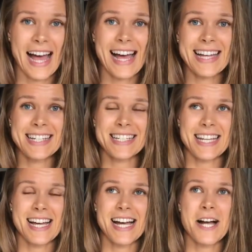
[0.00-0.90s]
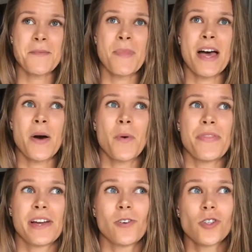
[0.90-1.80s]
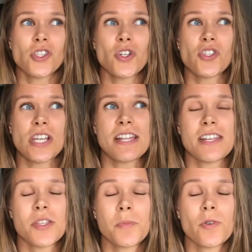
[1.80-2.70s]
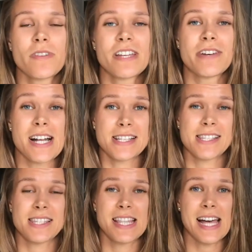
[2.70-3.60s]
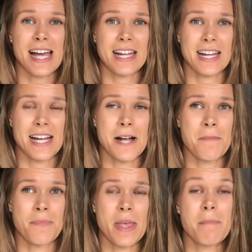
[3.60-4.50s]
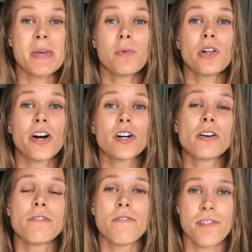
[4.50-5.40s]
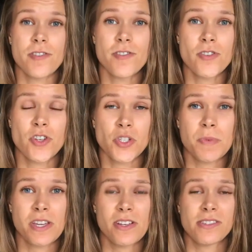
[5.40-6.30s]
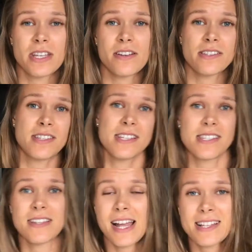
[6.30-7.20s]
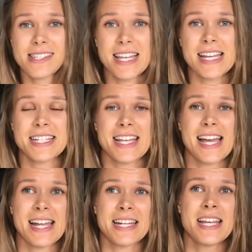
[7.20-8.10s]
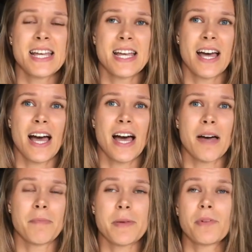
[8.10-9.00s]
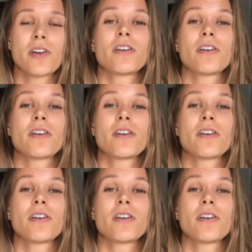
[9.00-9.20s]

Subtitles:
And what they also said in the movie was that people are confused because there is this and that said, and people are